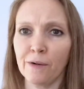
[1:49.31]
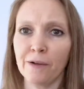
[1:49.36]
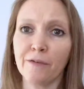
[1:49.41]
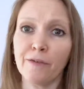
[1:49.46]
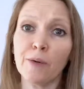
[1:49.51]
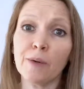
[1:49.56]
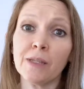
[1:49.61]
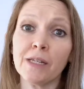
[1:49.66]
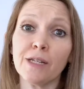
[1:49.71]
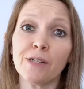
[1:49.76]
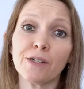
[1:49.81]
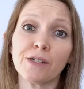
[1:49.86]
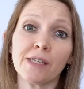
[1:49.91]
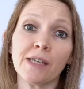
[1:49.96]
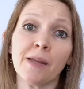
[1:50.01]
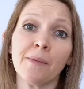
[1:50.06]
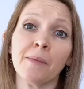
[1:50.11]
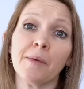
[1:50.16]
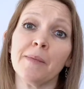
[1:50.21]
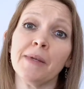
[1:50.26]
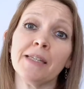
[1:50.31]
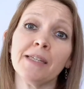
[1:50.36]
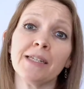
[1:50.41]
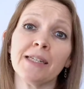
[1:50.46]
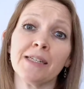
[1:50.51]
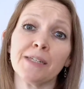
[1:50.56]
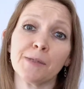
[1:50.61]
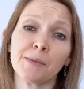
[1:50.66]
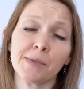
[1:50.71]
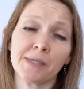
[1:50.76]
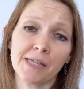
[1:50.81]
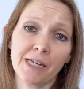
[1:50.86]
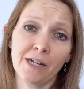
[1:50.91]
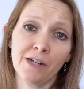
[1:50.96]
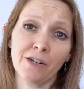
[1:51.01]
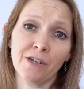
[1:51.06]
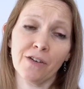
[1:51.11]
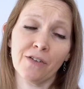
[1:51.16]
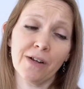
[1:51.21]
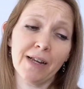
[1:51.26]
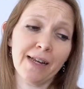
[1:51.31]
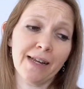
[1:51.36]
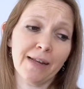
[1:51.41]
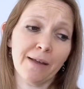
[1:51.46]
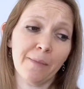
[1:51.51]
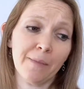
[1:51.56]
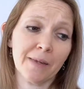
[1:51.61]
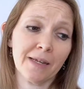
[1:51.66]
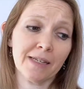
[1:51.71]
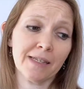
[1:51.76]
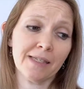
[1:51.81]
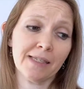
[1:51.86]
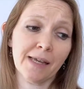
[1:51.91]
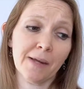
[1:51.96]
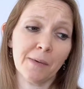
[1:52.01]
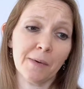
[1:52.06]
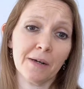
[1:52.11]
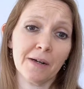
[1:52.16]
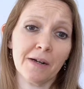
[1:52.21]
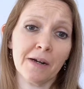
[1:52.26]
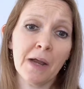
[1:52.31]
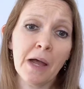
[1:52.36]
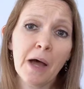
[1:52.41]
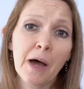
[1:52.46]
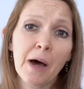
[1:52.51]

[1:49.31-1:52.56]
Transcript: if only your son Mamilius was here to greet him, because they were